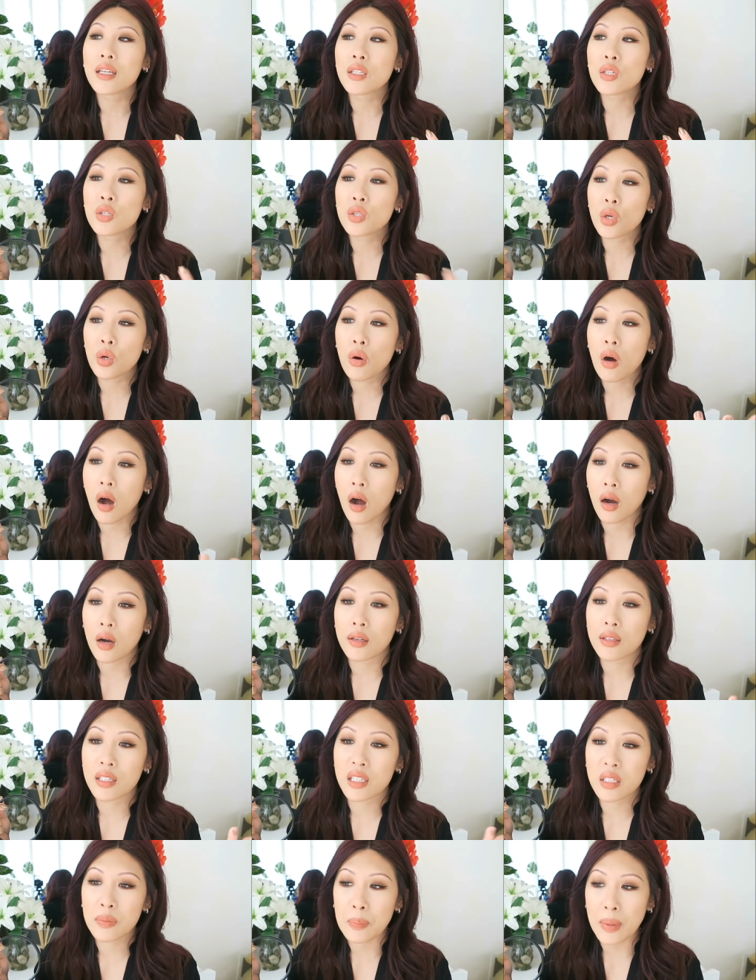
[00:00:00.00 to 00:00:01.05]
it's so
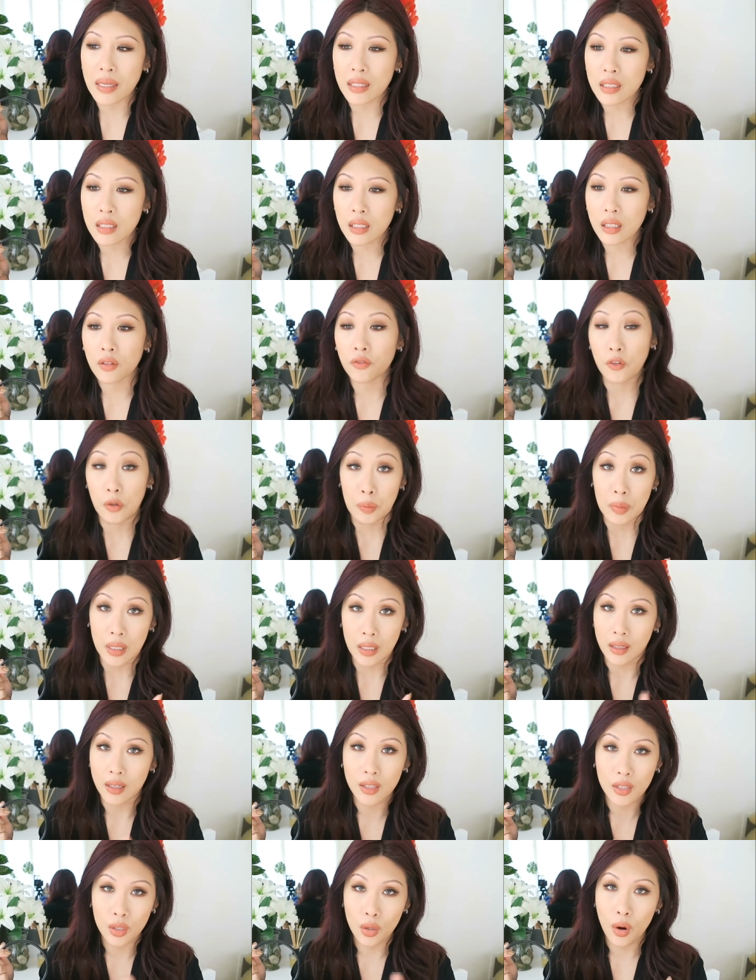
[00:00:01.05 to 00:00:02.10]
hard spending for
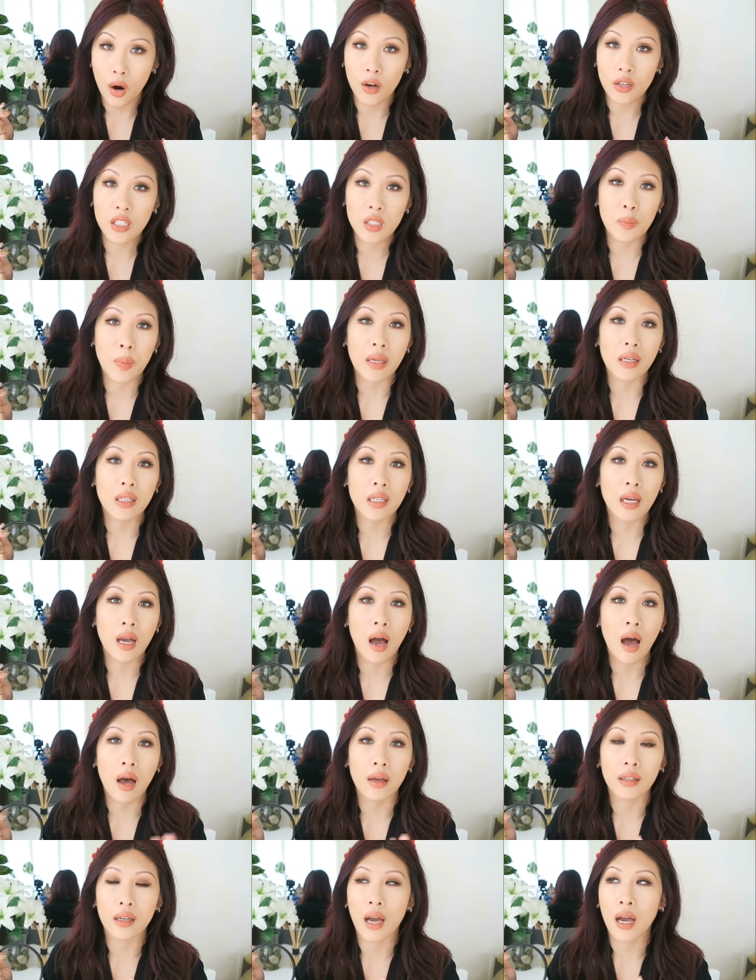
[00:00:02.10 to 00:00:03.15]
me. It's so hard spending
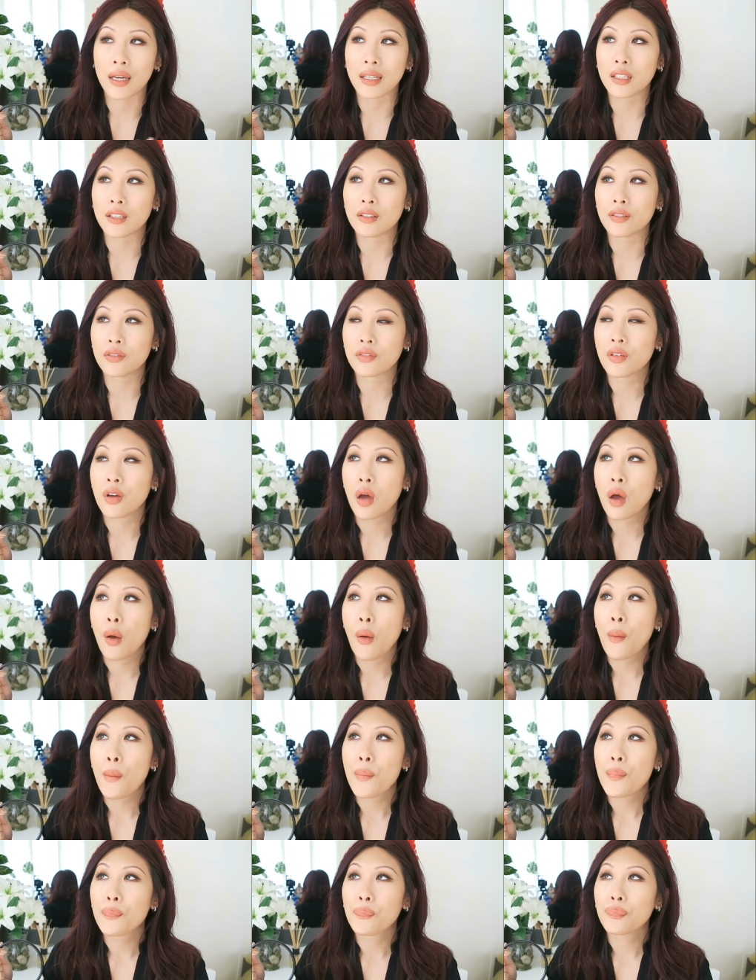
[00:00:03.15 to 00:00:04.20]
on kind of
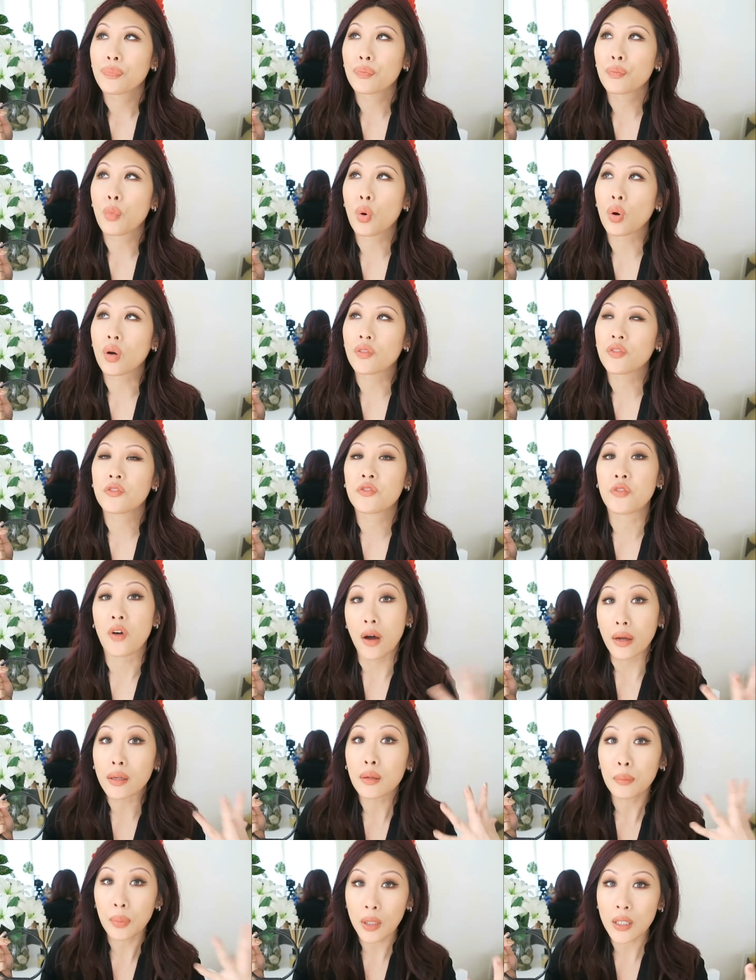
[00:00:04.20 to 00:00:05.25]
more
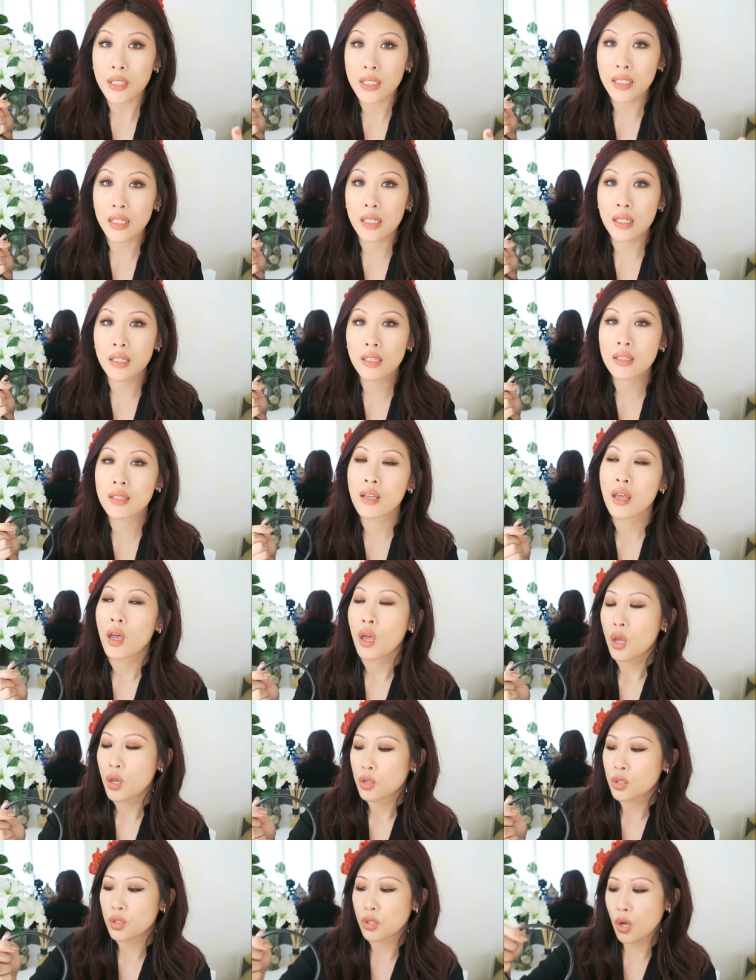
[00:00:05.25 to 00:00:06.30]
fun purses.
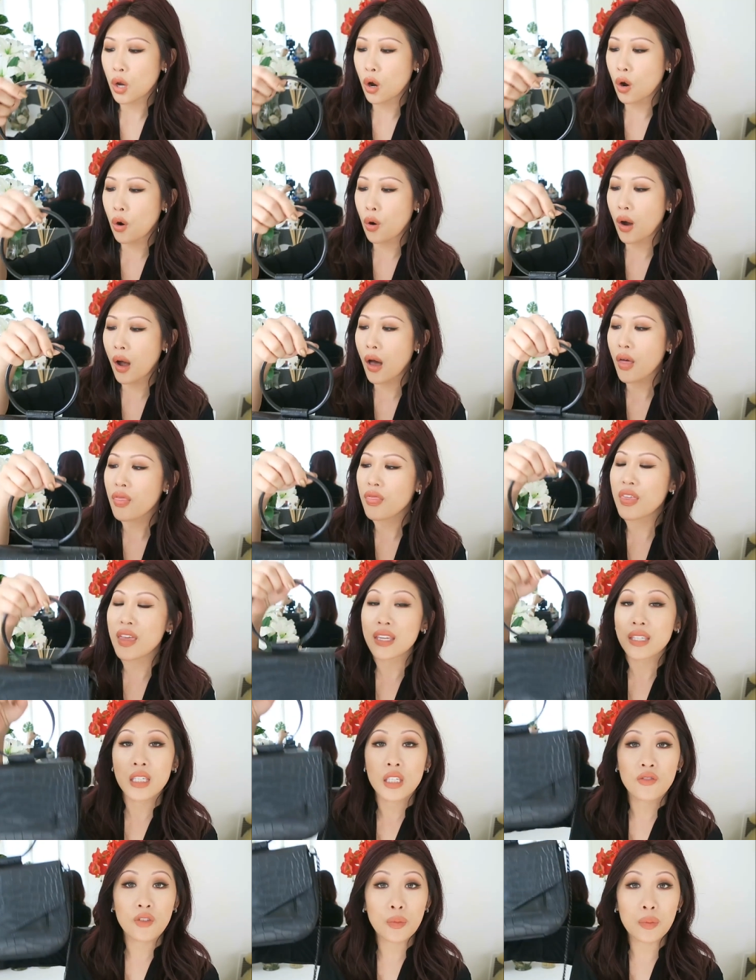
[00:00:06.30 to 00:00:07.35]
So
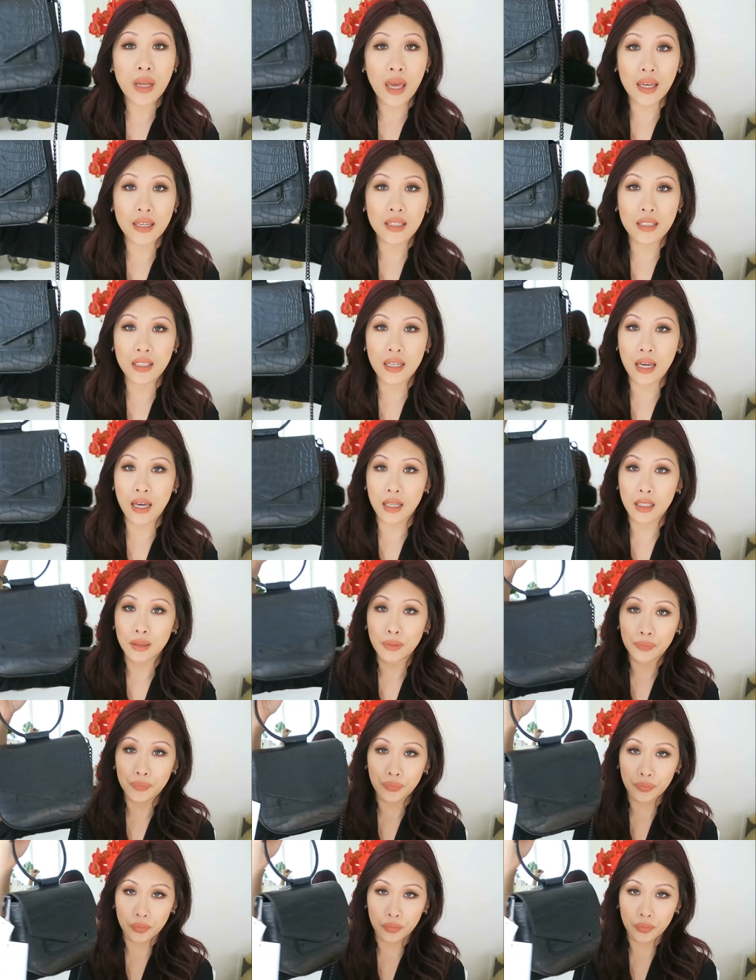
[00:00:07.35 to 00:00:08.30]
this is from Nasty Gal.